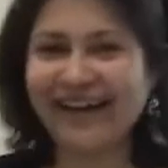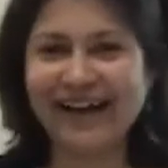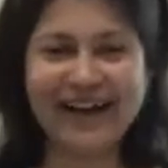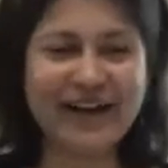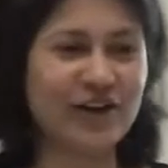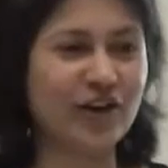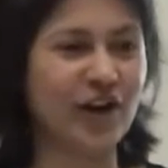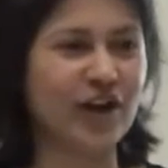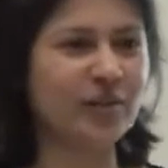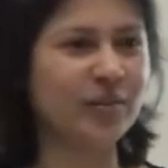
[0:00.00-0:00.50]

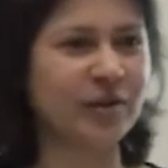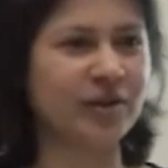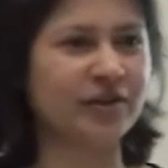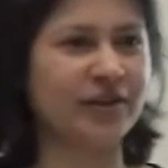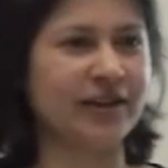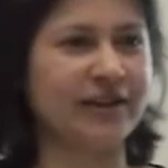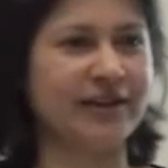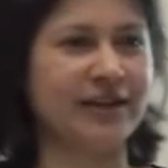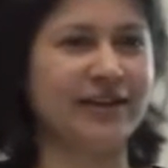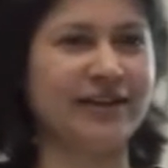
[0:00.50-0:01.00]
her husband's
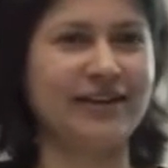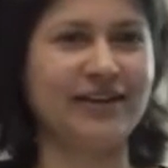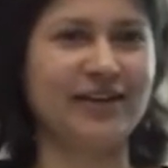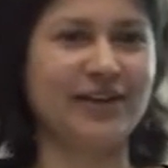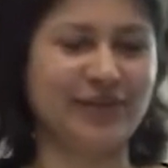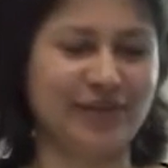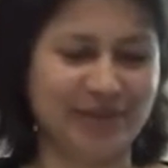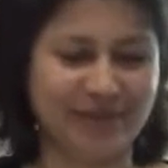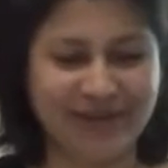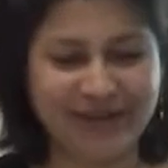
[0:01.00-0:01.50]
like taking
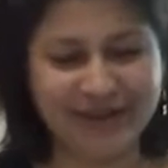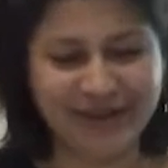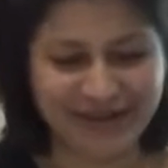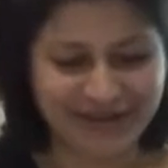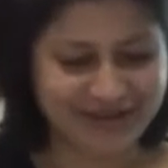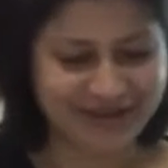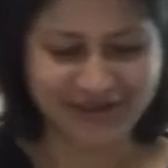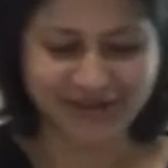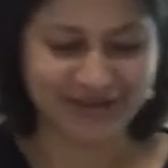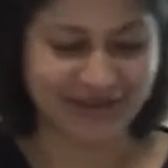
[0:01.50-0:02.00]
care of them.
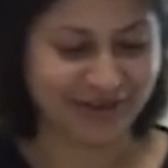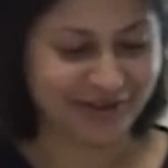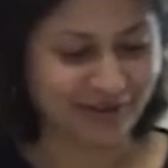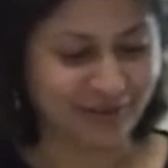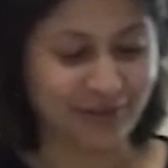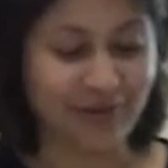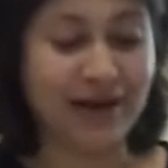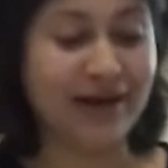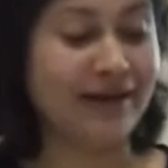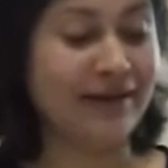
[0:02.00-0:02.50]
I'm like,
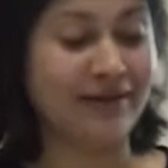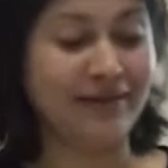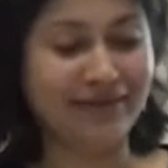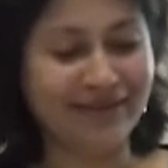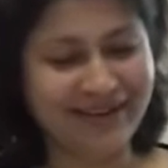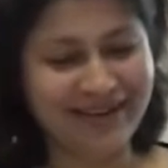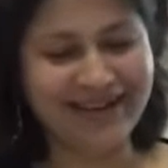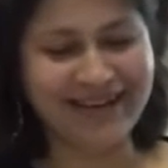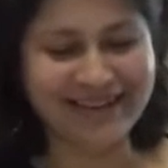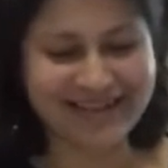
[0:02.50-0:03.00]

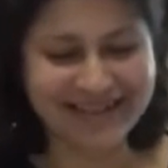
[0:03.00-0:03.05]
wow.